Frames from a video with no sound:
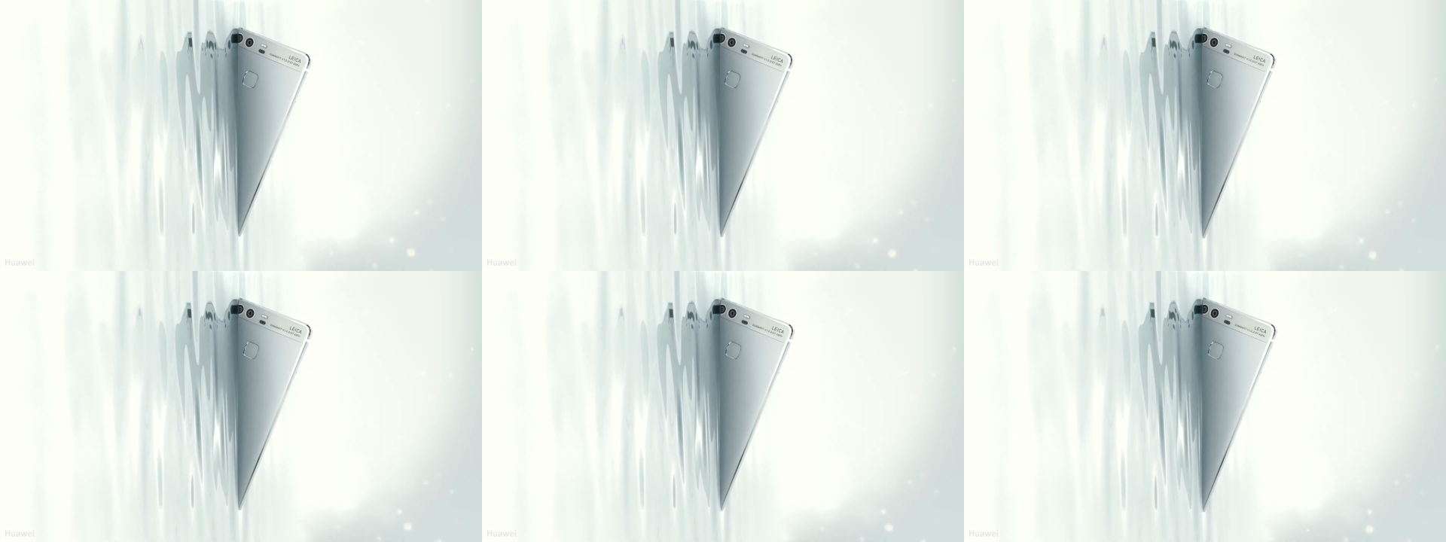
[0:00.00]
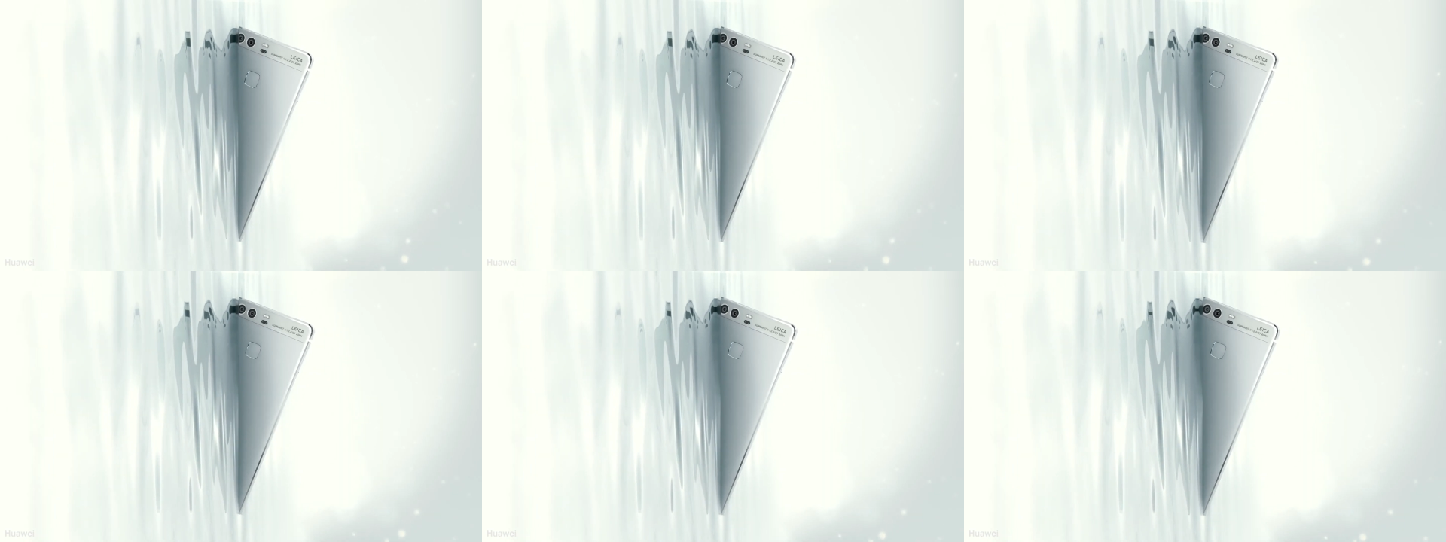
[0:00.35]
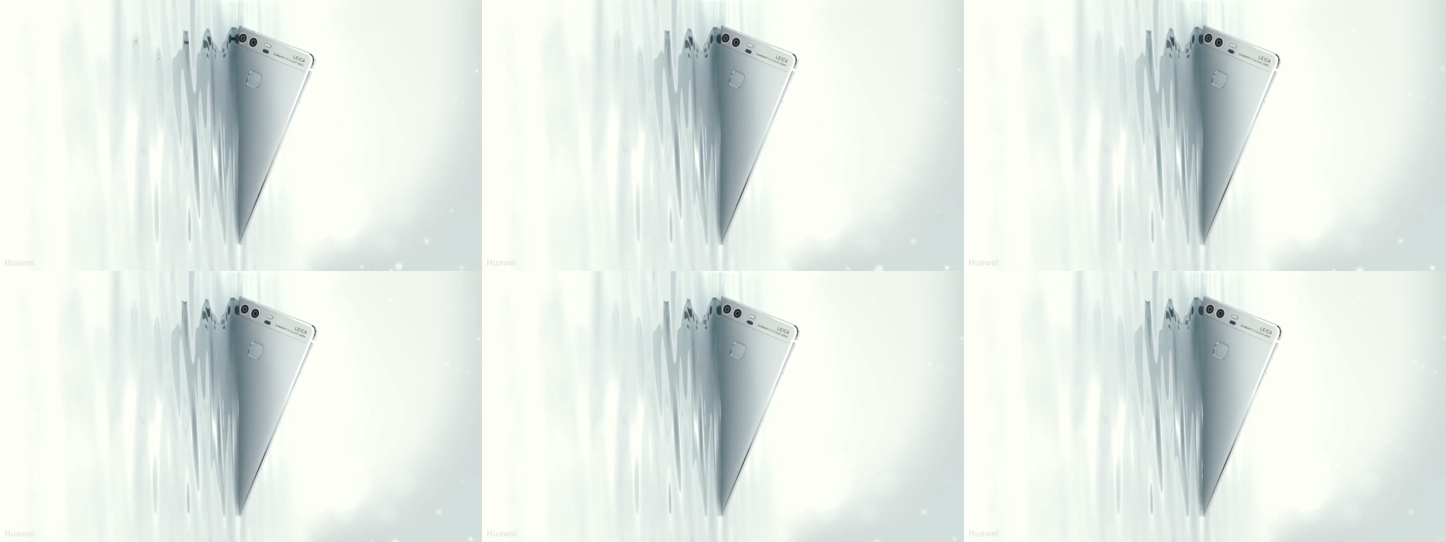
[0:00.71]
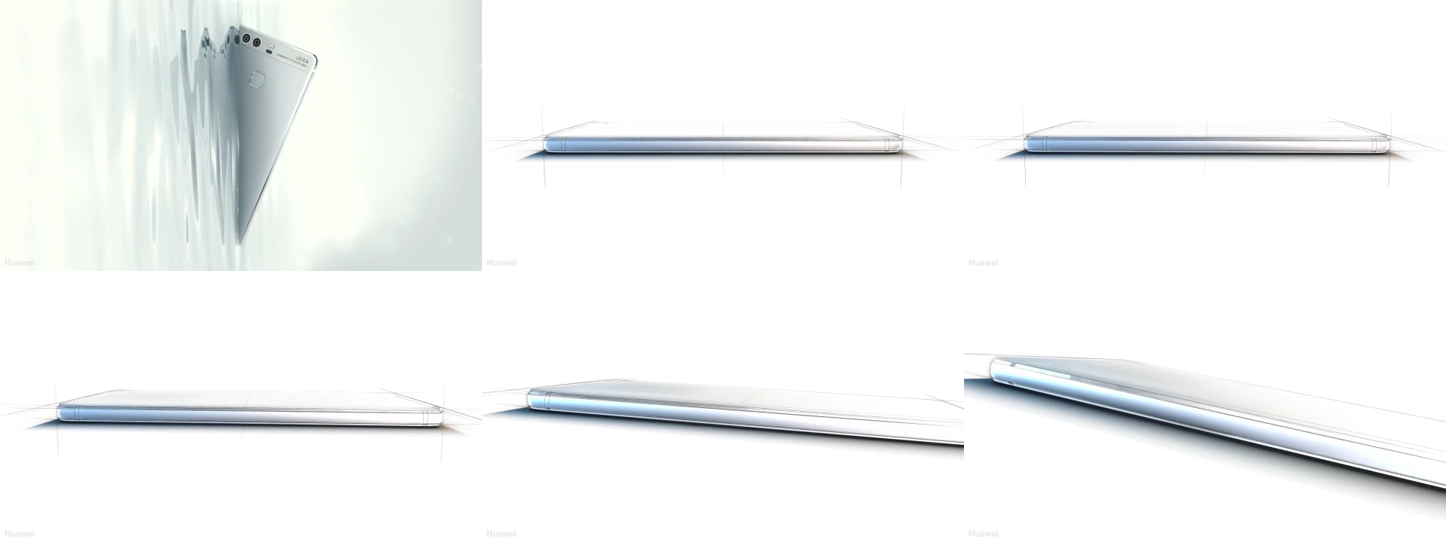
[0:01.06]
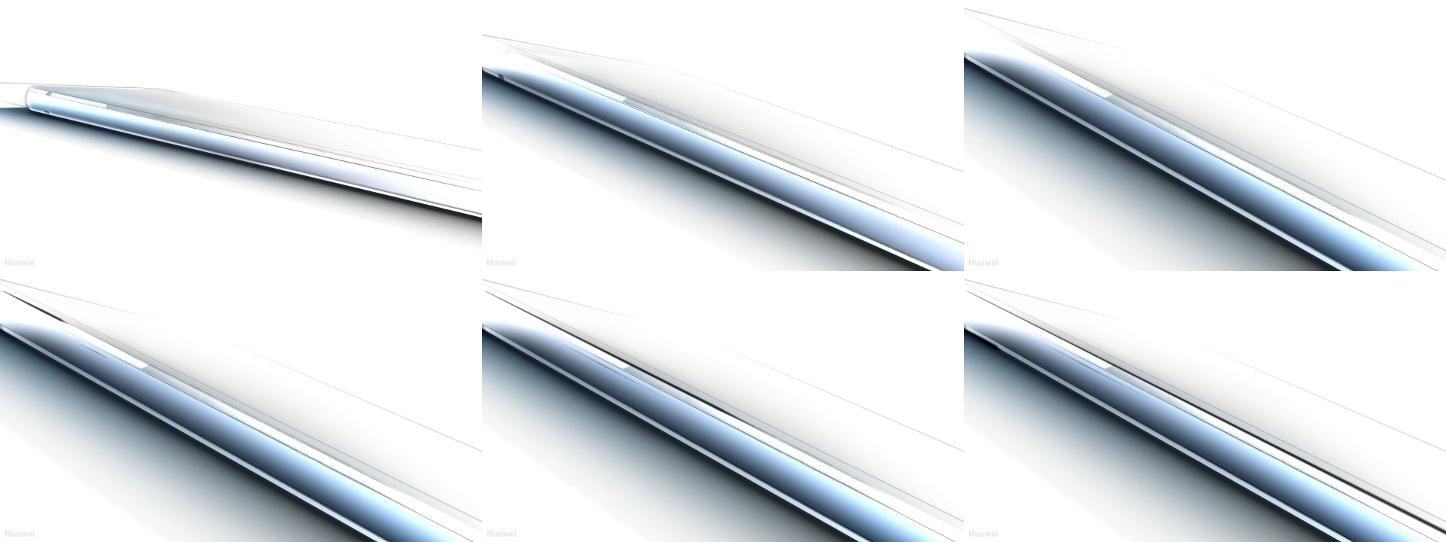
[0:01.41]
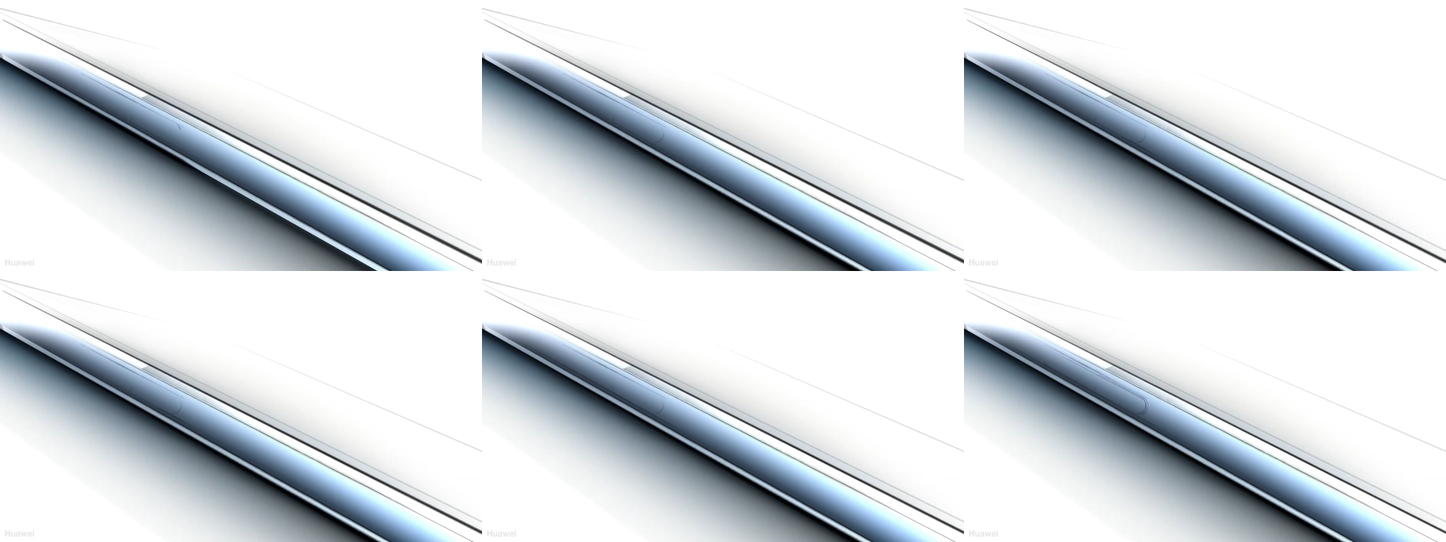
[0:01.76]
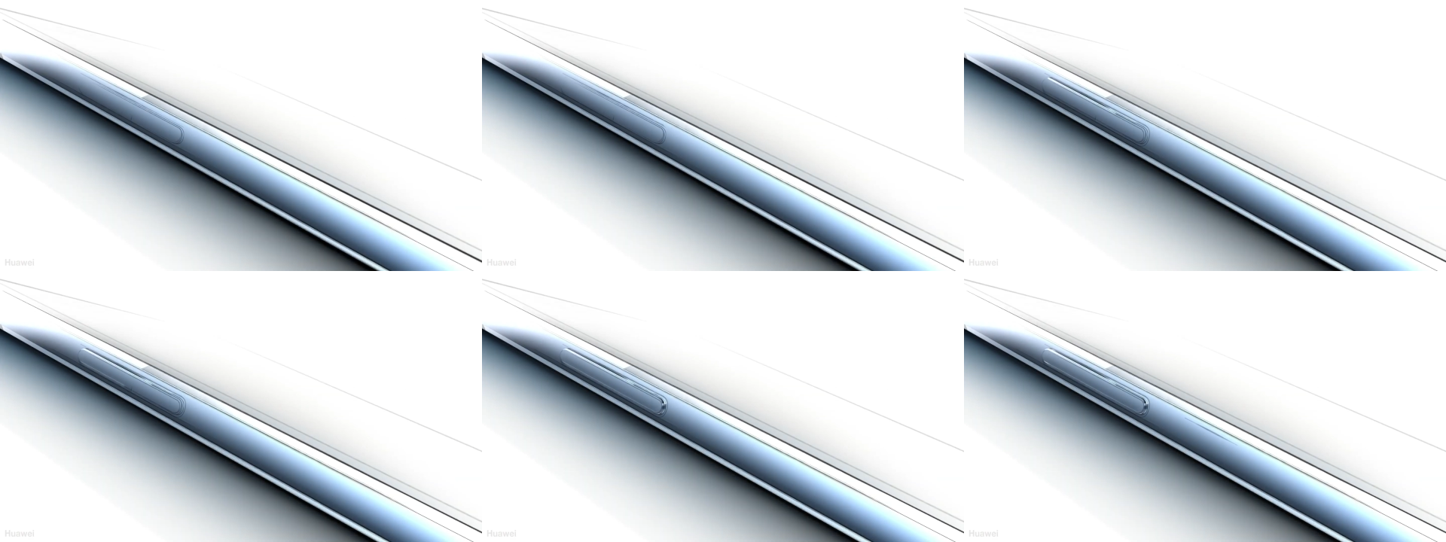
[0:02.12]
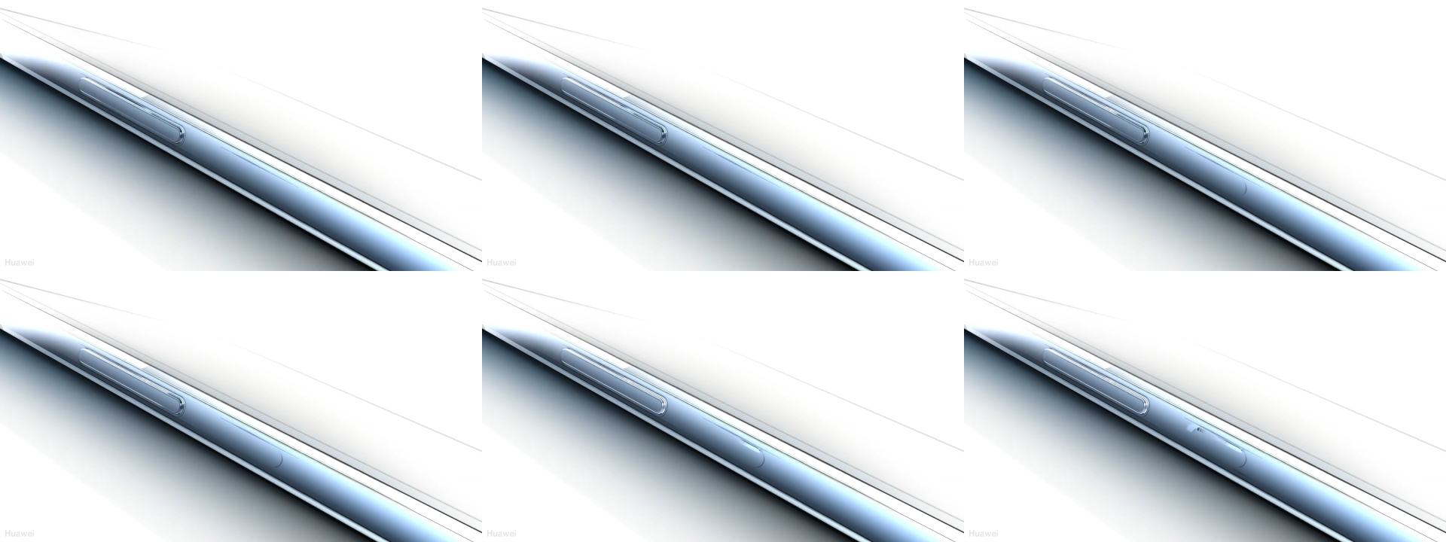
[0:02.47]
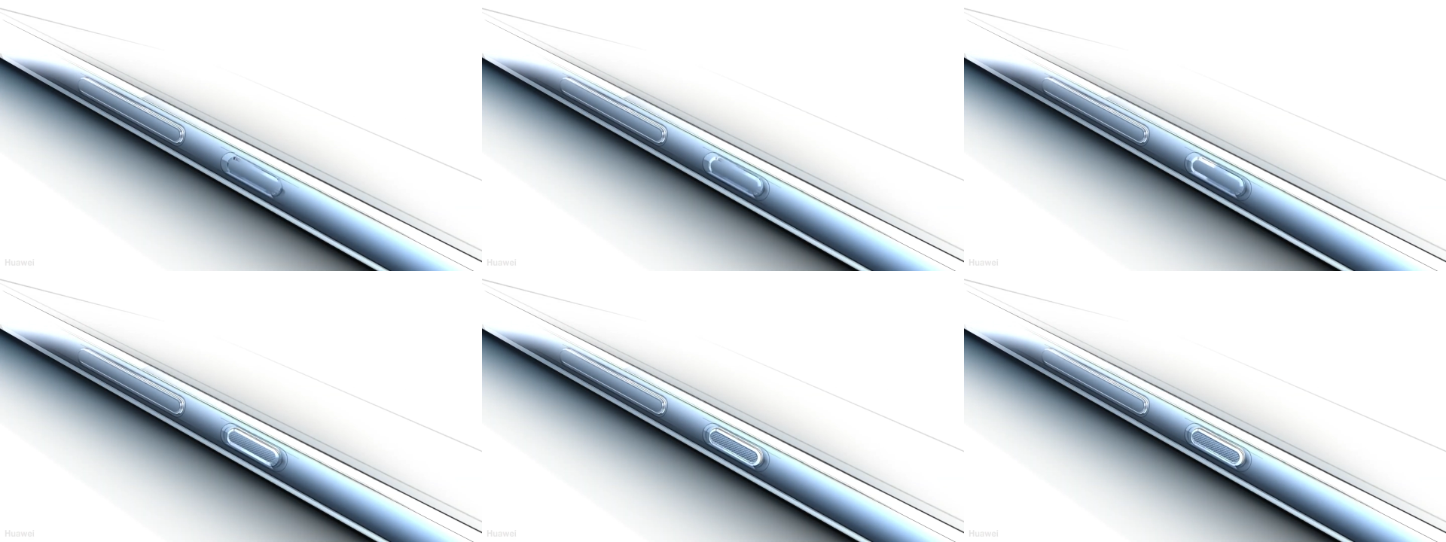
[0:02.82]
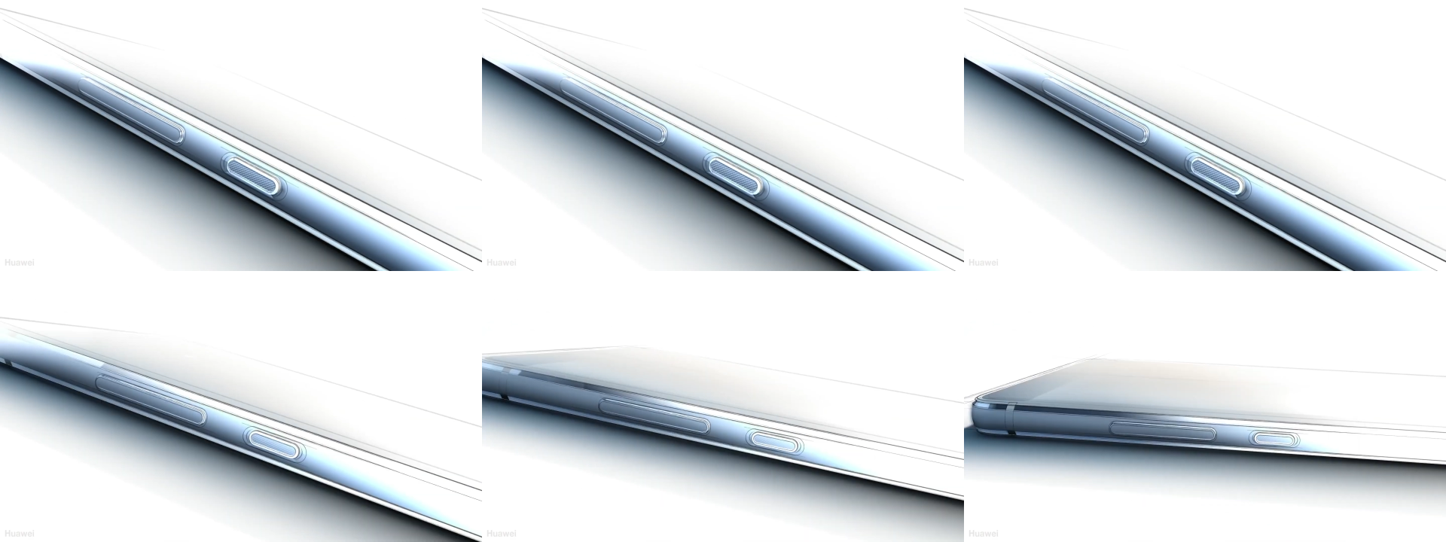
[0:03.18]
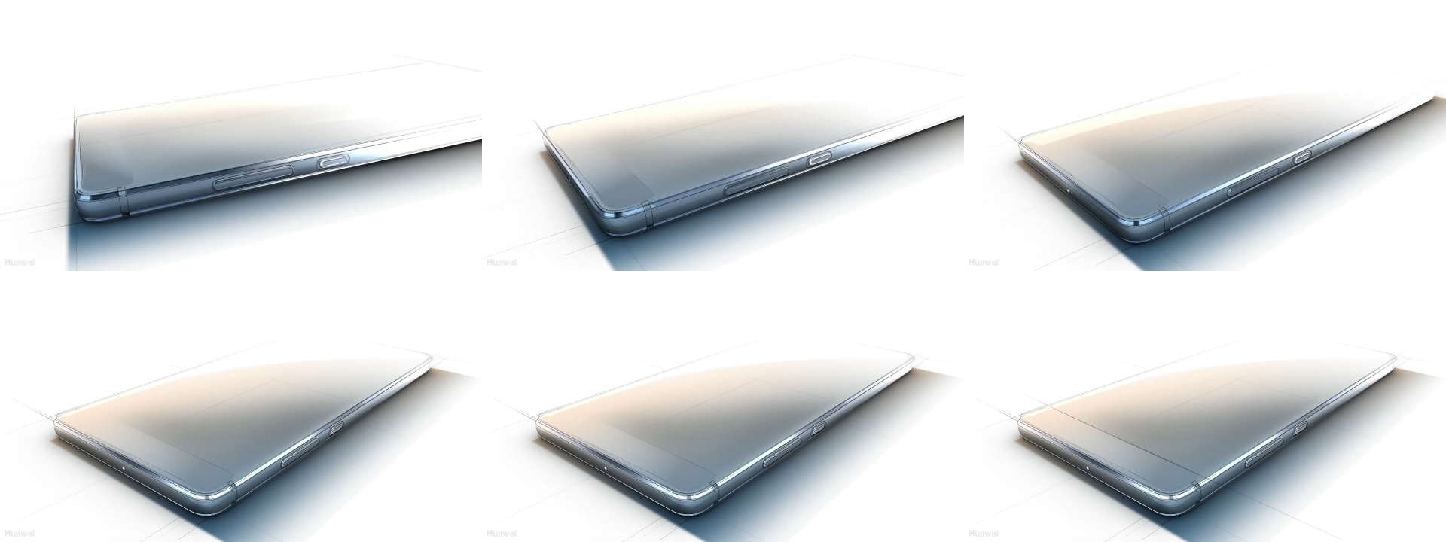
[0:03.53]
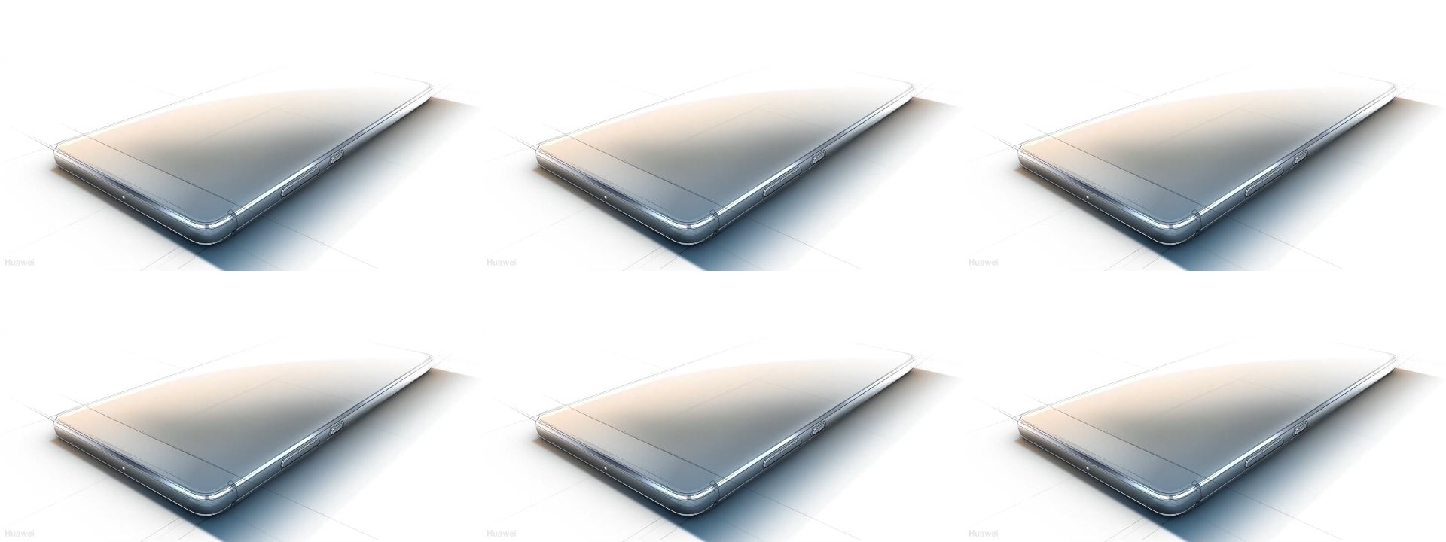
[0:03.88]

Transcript: No face is visible, so there are no lips to read.